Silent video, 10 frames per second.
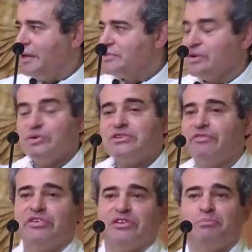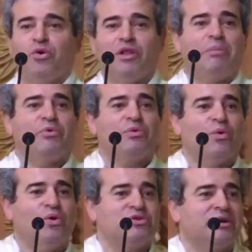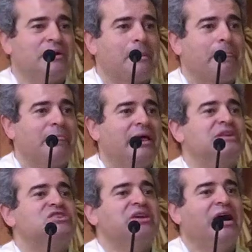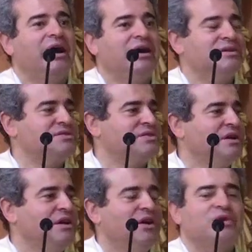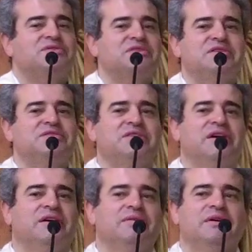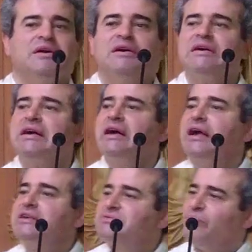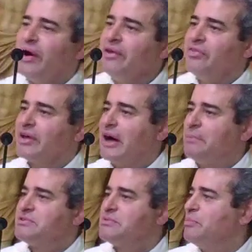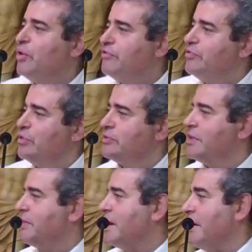so she filled them all up with water. And she asked her sister, "Is one of the cups more full than the